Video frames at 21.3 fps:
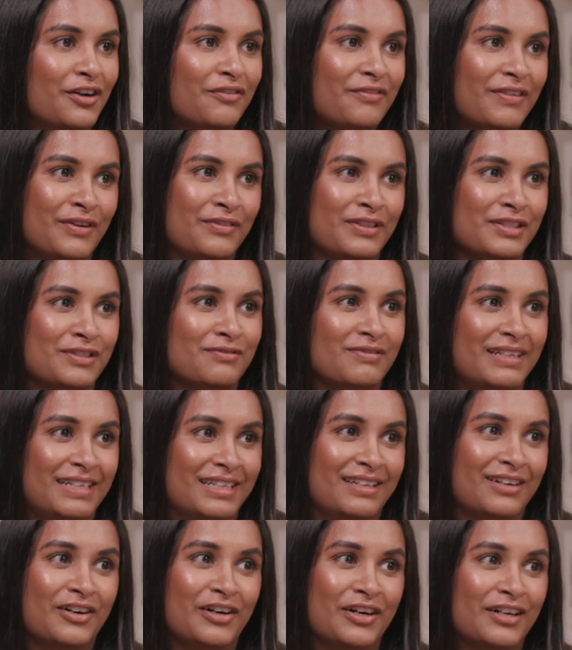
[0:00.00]
I found this
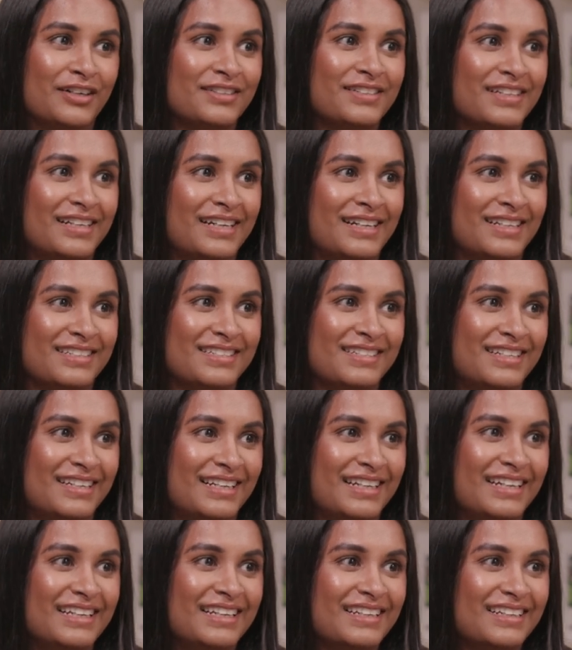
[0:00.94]
really hard,
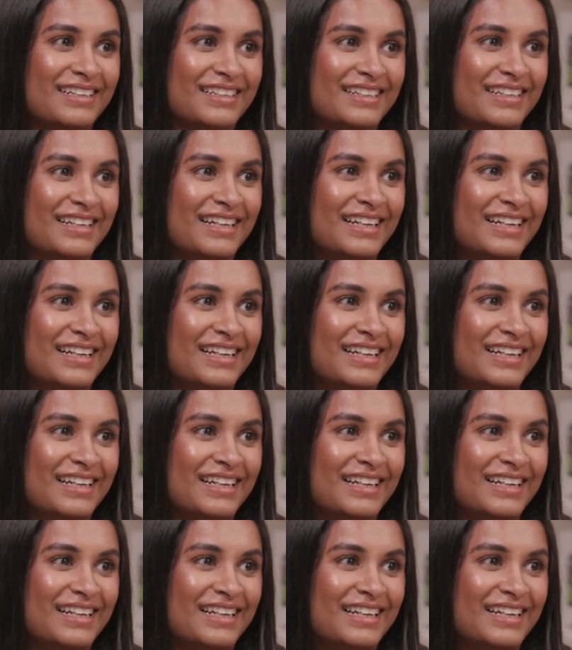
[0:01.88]
actually.